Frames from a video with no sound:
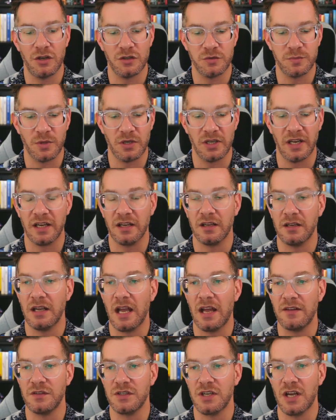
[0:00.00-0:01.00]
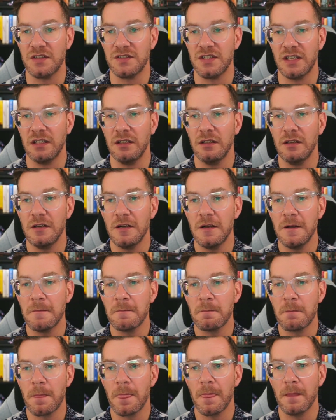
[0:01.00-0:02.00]
per click advertising,
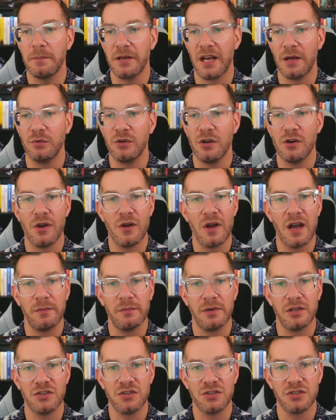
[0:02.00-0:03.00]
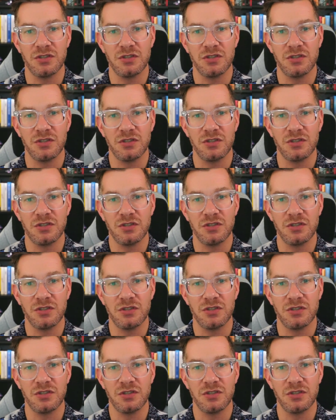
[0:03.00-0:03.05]
but I want to know how much